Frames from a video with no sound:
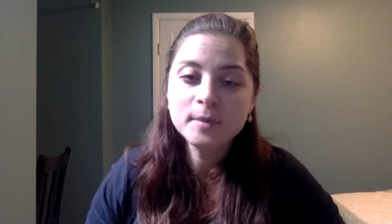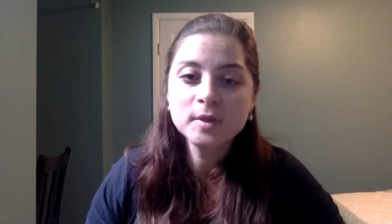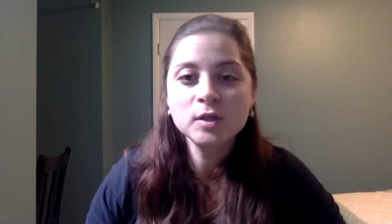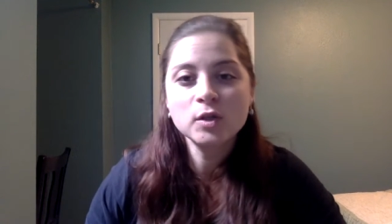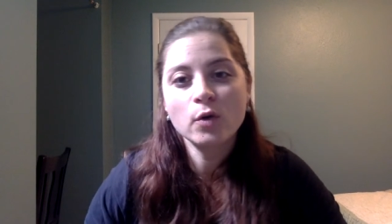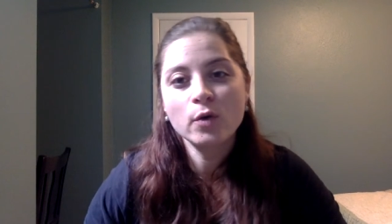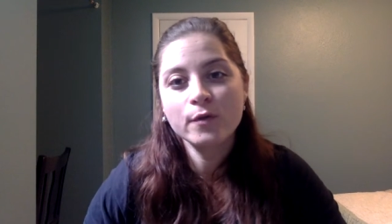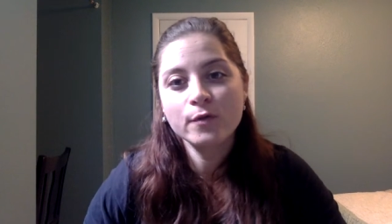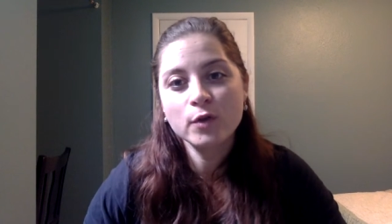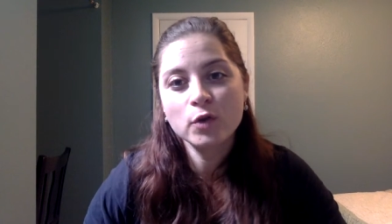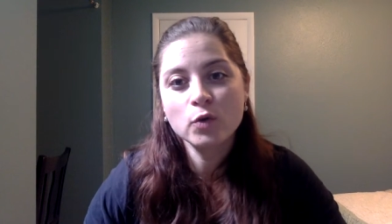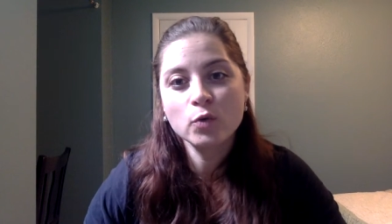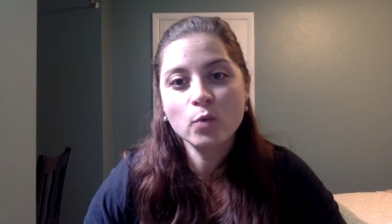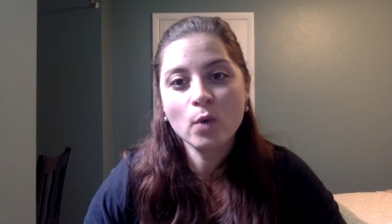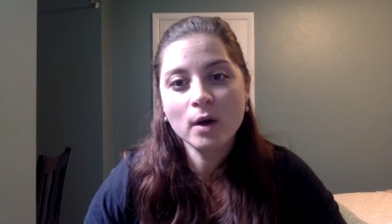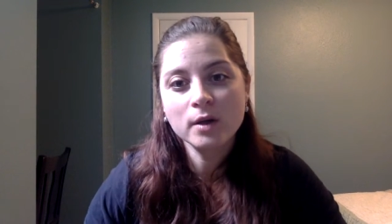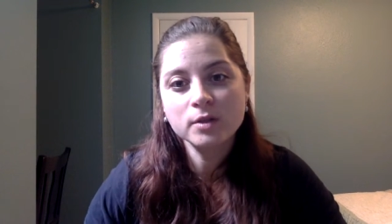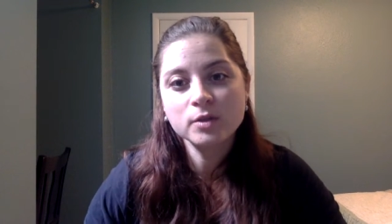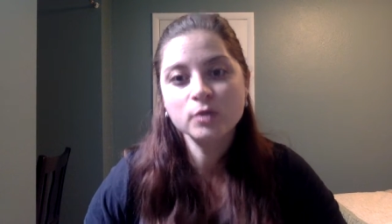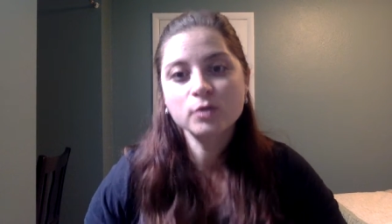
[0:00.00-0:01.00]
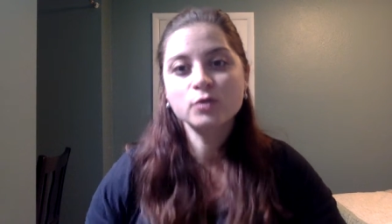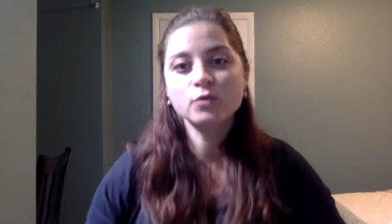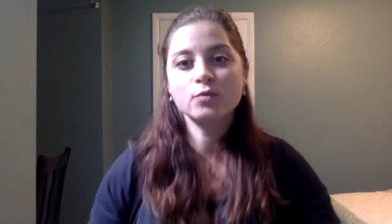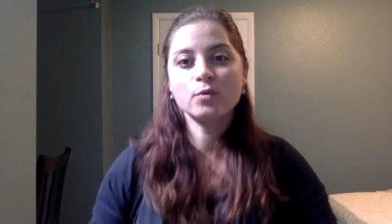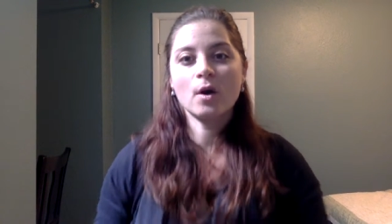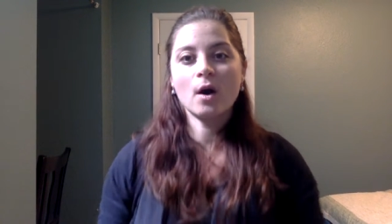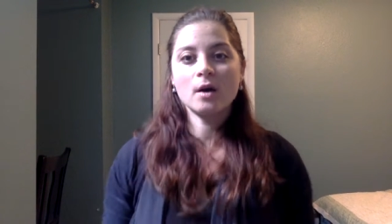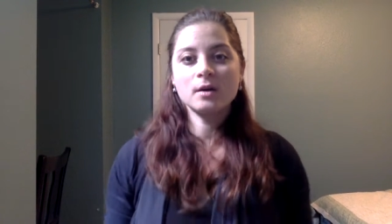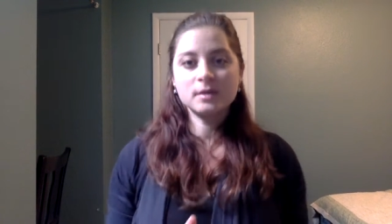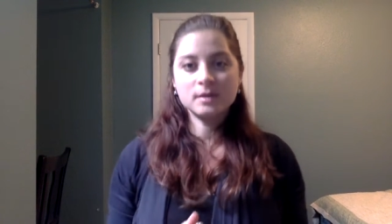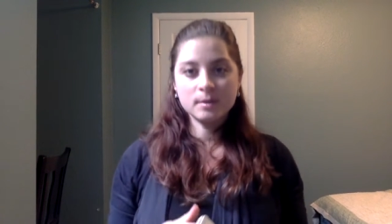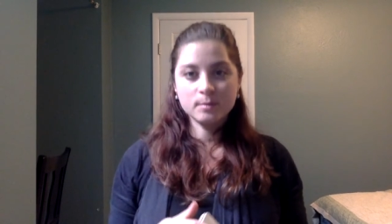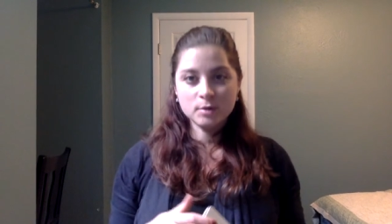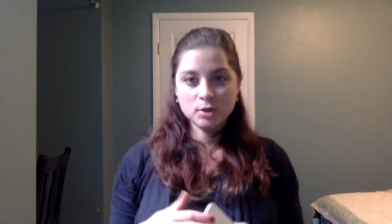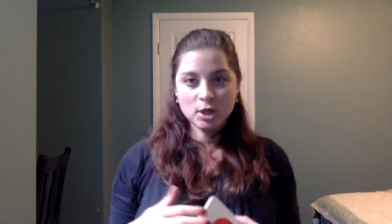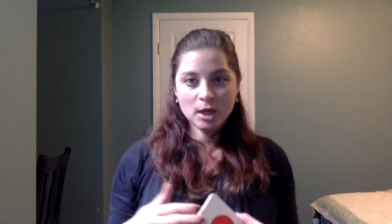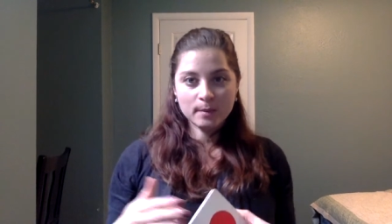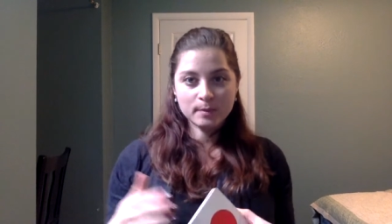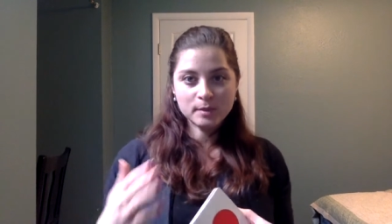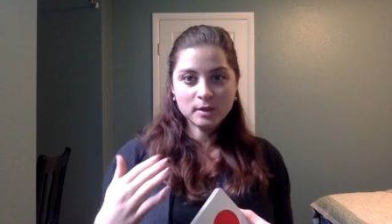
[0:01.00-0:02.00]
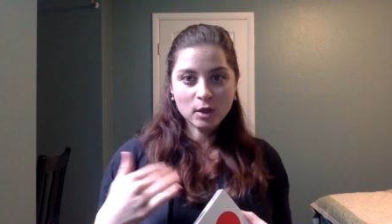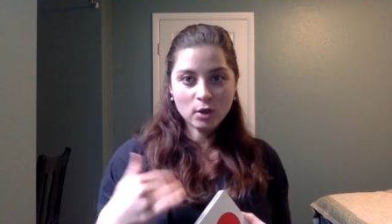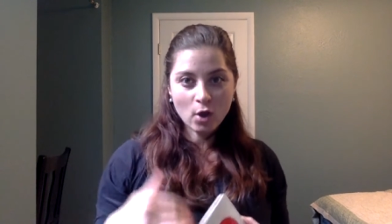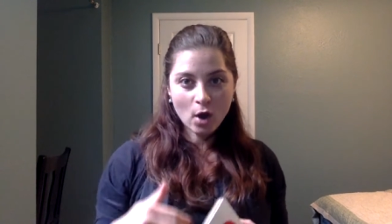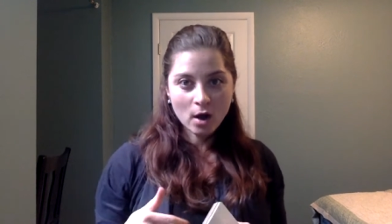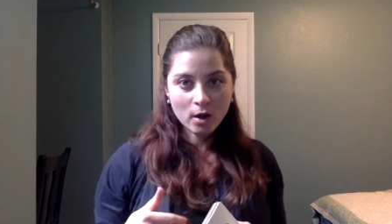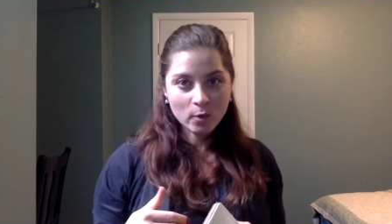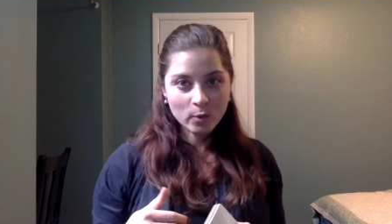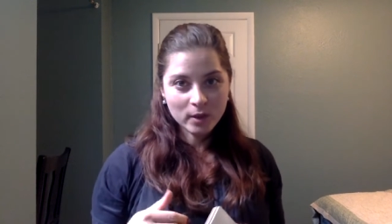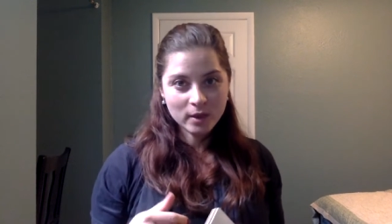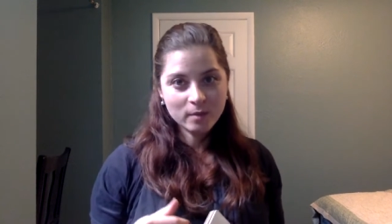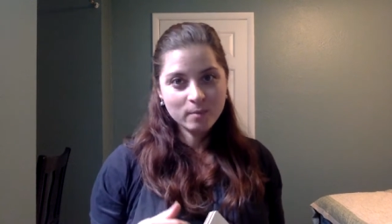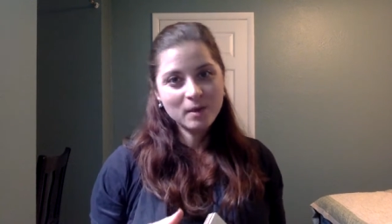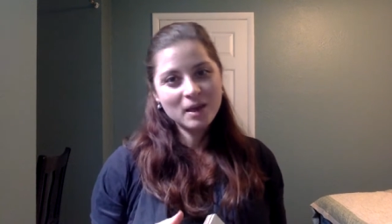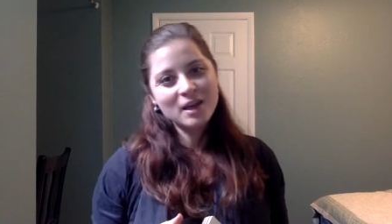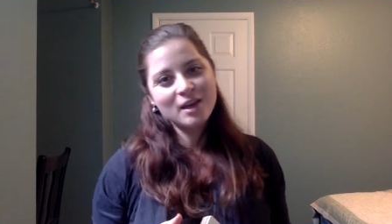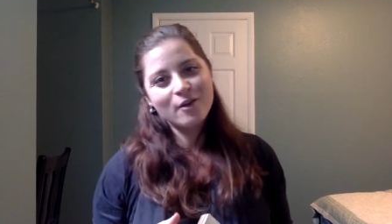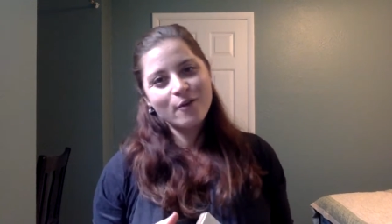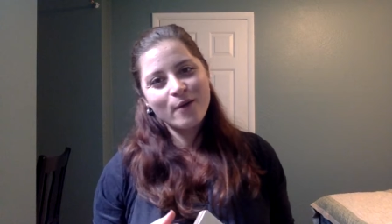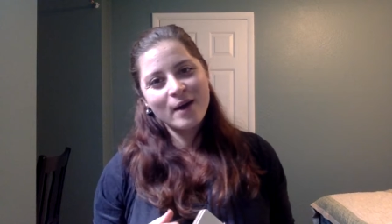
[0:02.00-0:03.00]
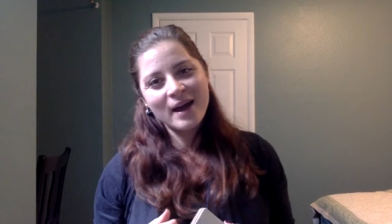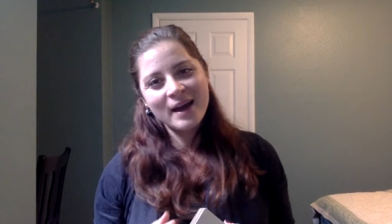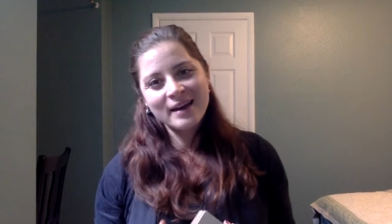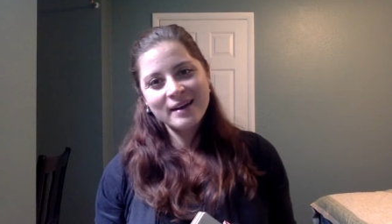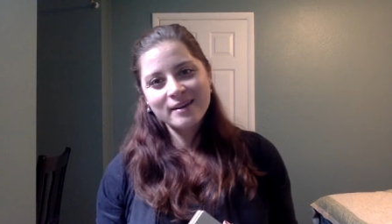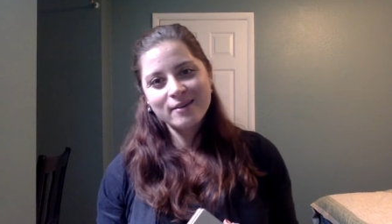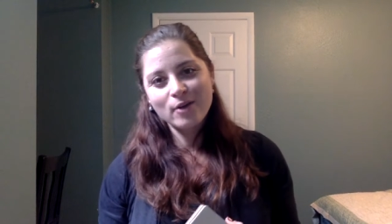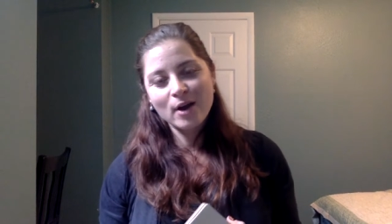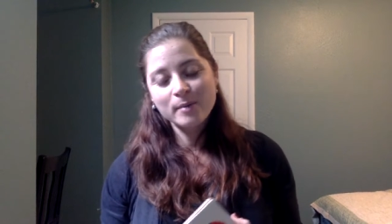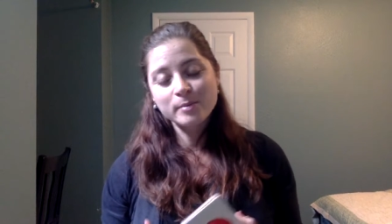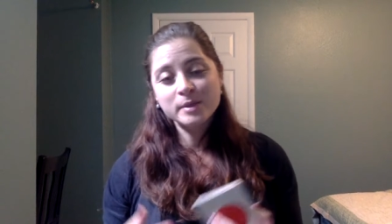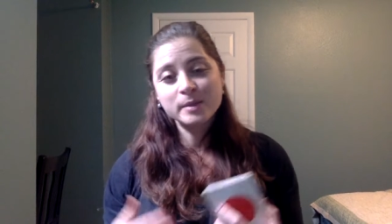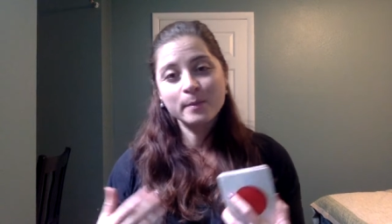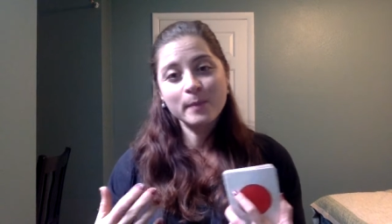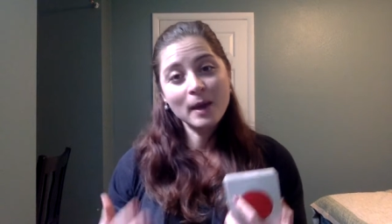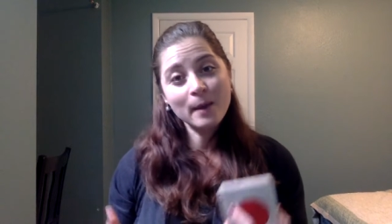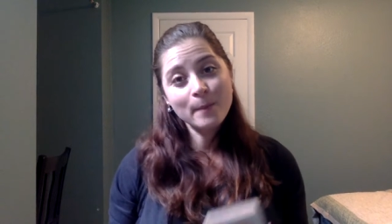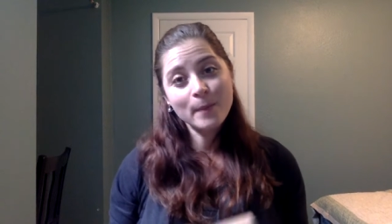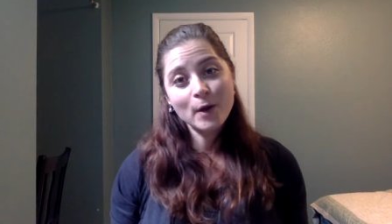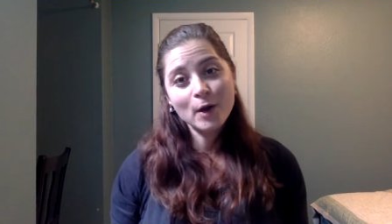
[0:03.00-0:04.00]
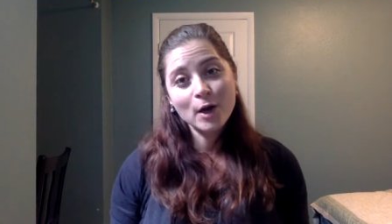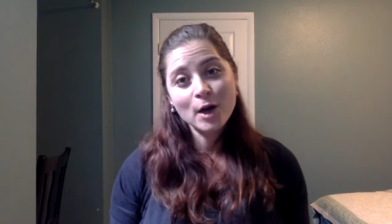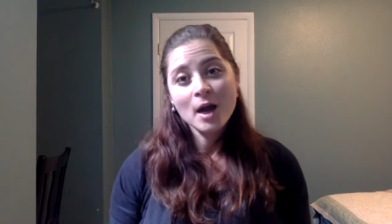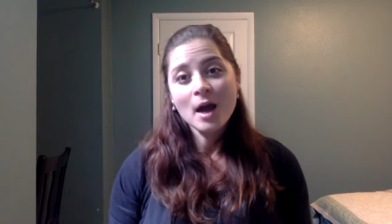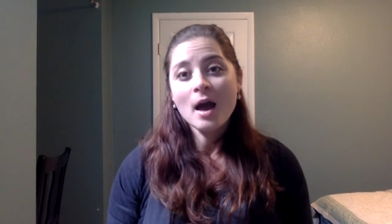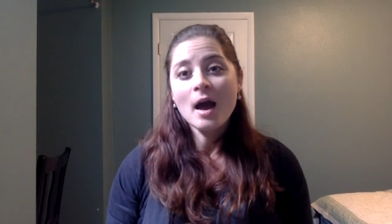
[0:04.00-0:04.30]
So if you want to draw some shapes along with me, go ahead and grab some paper,